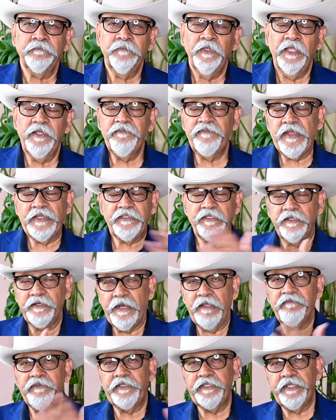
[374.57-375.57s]
In fact, the
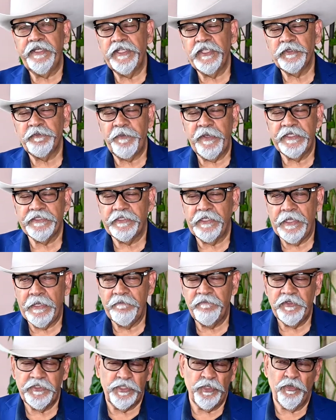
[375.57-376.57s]
gravity in a space
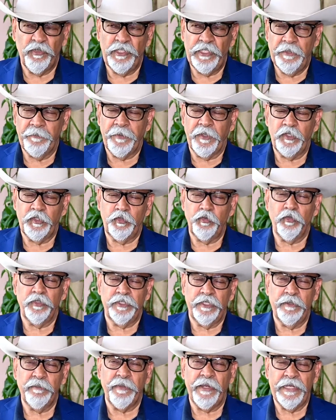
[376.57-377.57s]
lab, which is only about
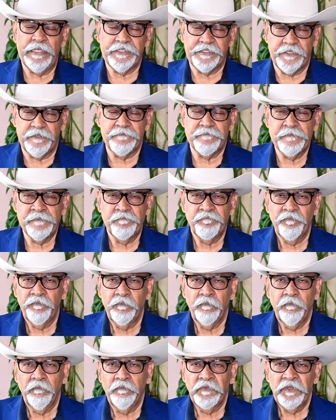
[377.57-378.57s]
200 miles up,
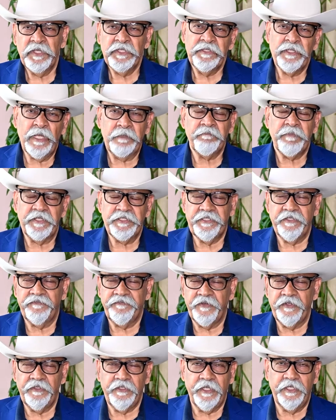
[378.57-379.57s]
is not much
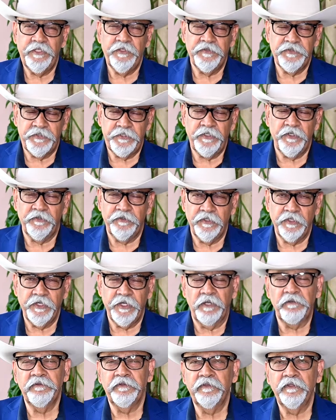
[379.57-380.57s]
different than you see on the
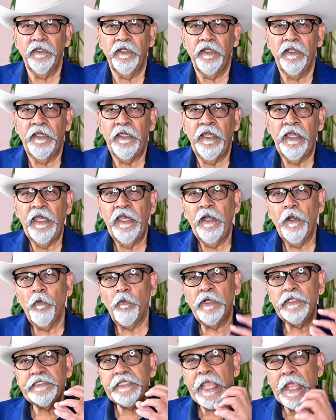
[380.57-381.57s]
ground.
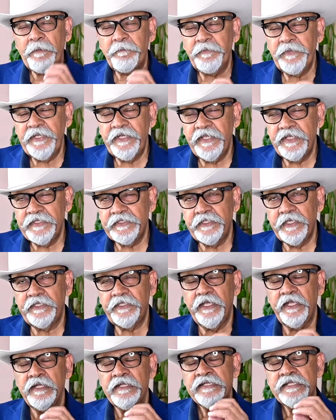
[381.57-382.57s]
What's happening is that
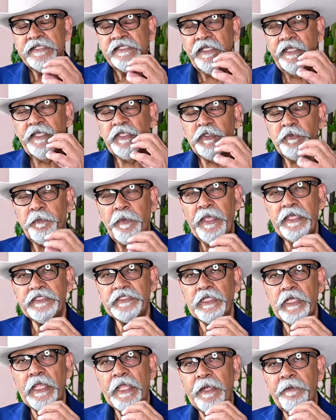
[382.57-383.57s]
the
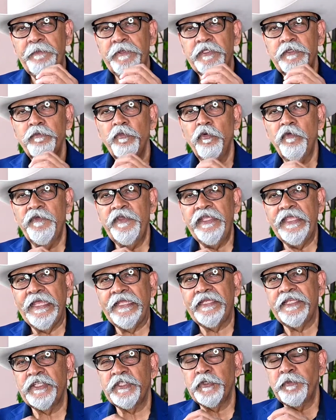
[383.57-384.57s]
space lab is moving
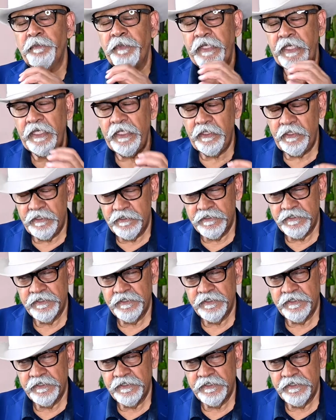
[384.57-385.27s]
at a speed